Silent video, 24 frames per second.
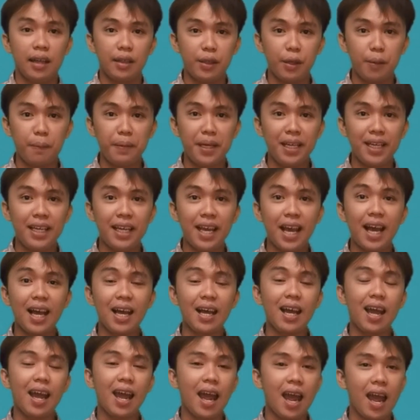the media,
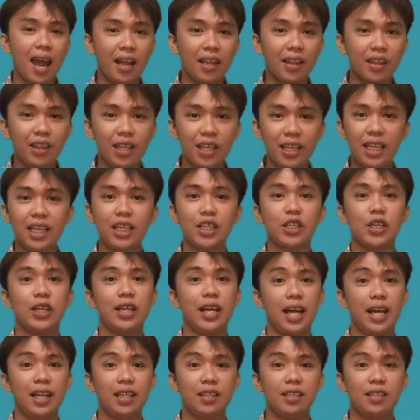and the
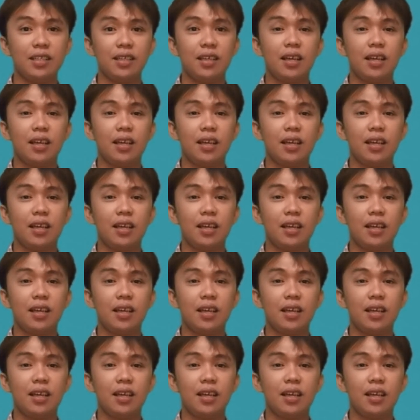internet.